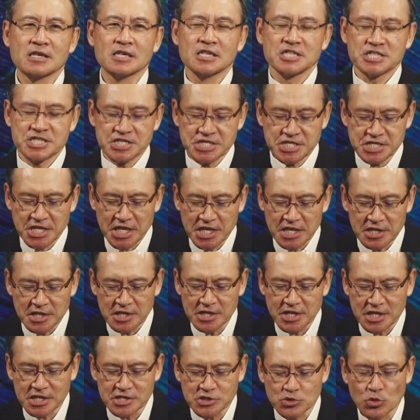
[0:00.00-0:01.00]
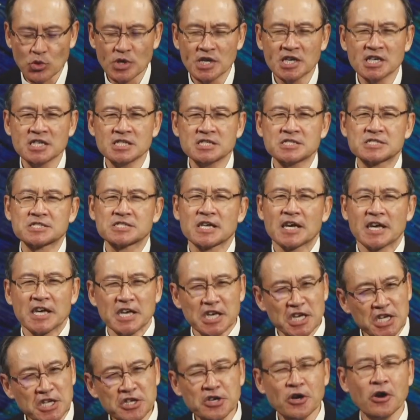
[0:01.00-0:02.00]
Seal these words
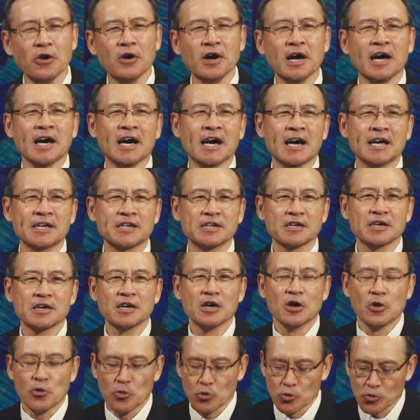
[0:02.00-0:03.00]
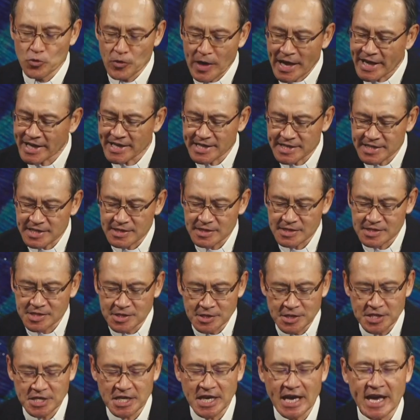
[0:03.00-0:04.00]
in your heart right
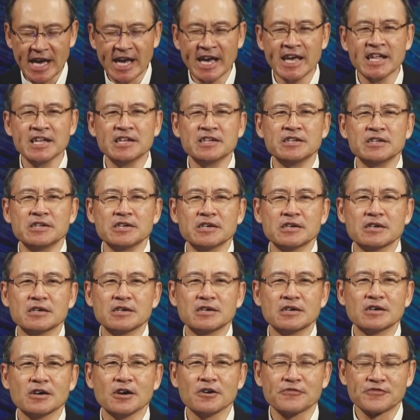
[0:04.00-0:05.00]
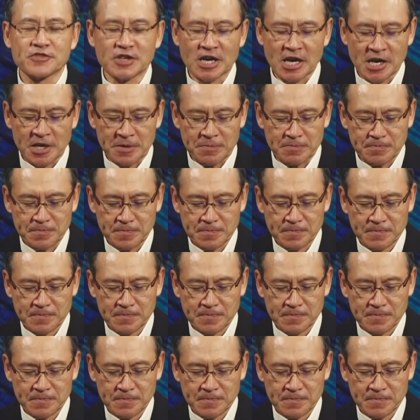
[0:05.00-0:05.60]
till the end of time.